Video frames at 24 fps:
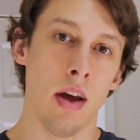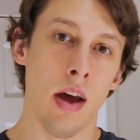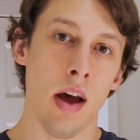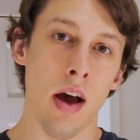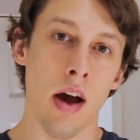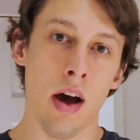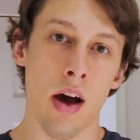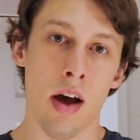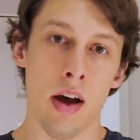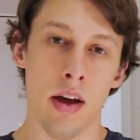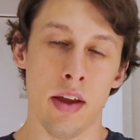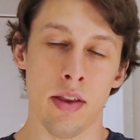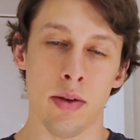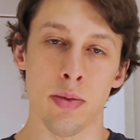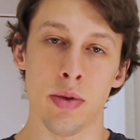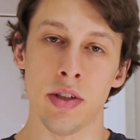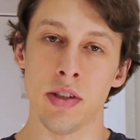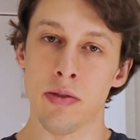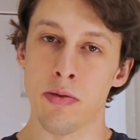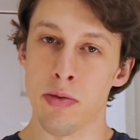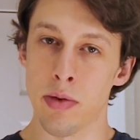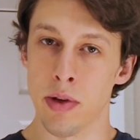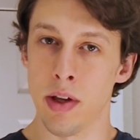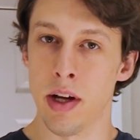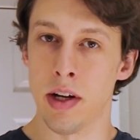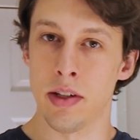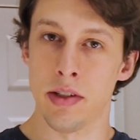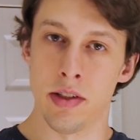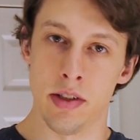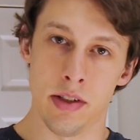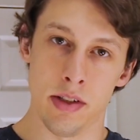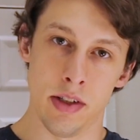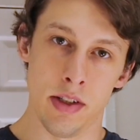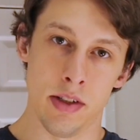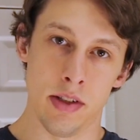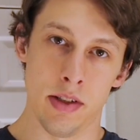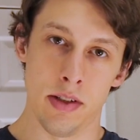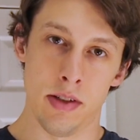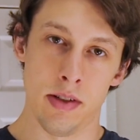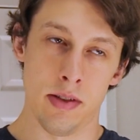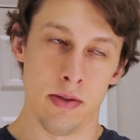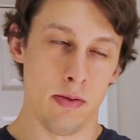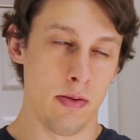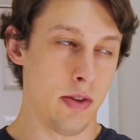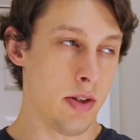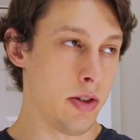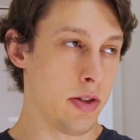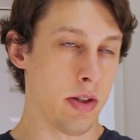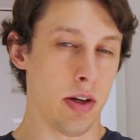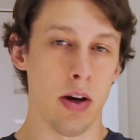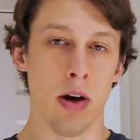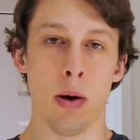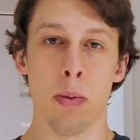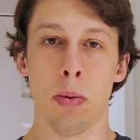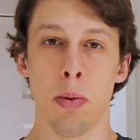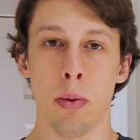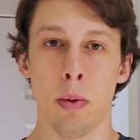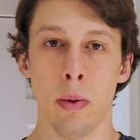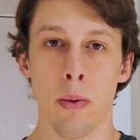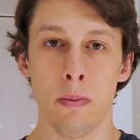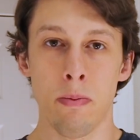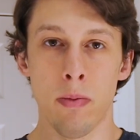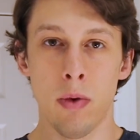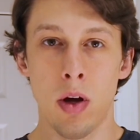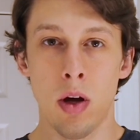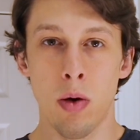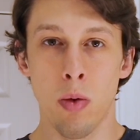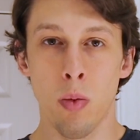and the reason for that is there's a couple.